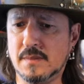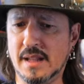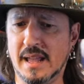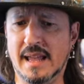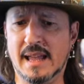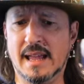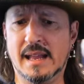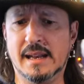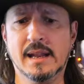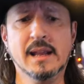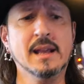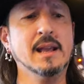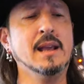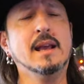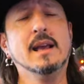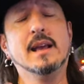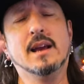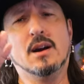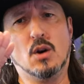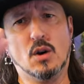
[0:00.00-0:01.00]
And
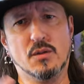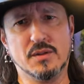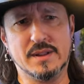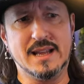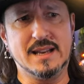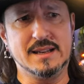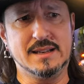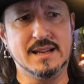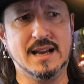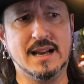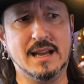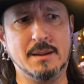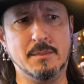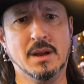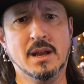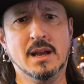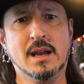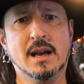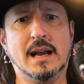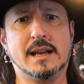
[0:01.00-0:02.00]
over that time,
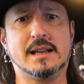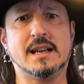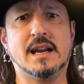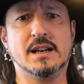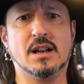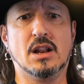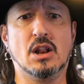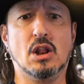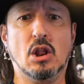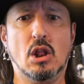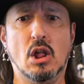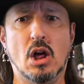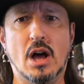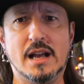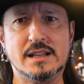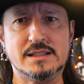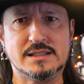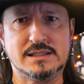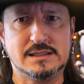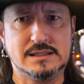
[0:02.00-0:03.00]
I kind of
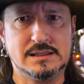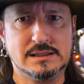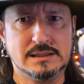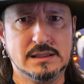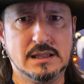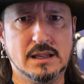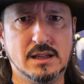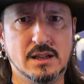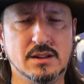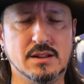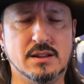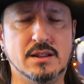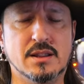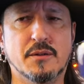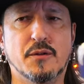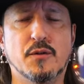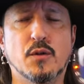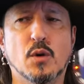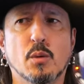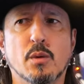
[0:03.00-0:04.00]
lost
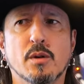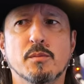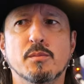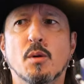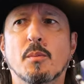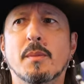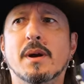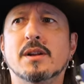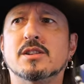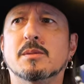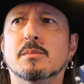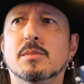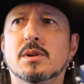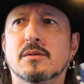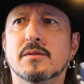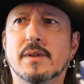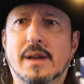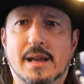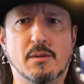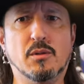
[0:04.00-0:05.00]
the forward momentum
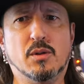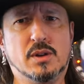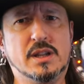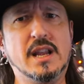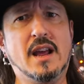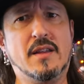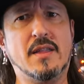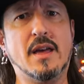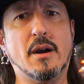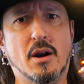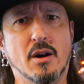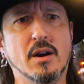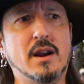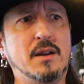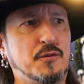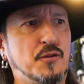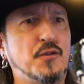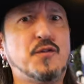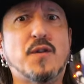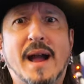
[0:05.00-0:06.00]
of, oh yeah, that, all
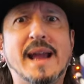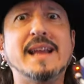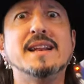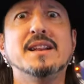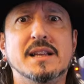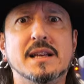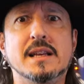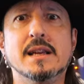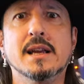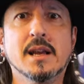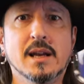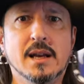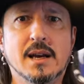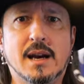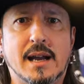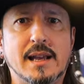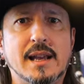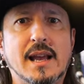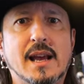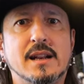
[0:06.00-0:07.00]
right, finally,
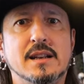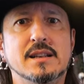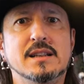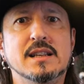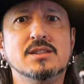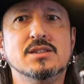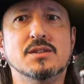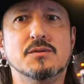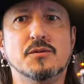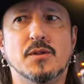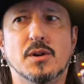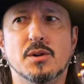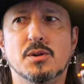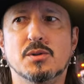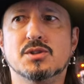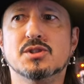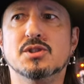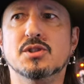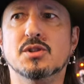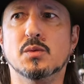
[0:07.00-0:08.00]
I had a decent photo
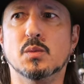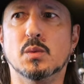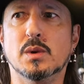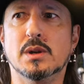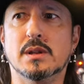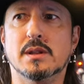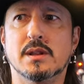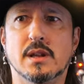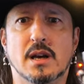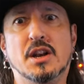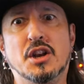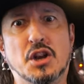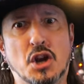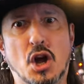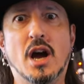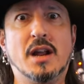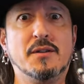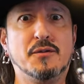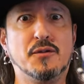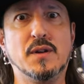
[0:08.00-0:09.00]
shoot with a
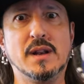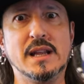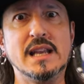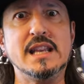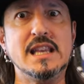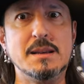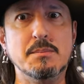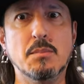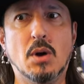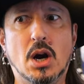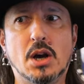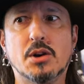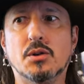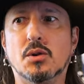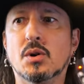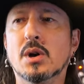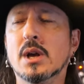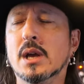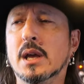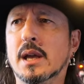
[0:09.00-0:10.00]
non-flaky
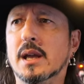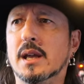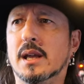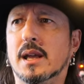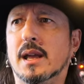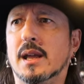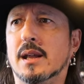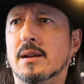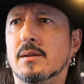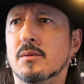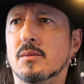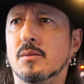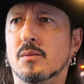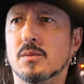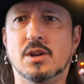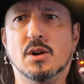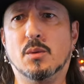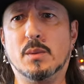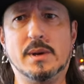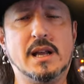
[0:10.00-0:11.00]
model and,
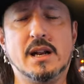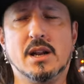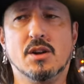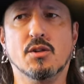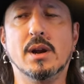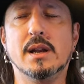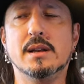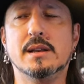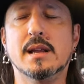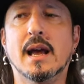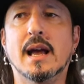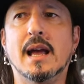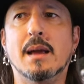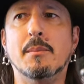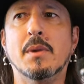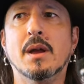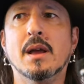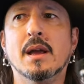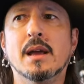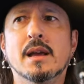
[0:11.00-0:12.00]
you know, we had a great
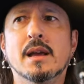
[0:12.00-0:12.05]
time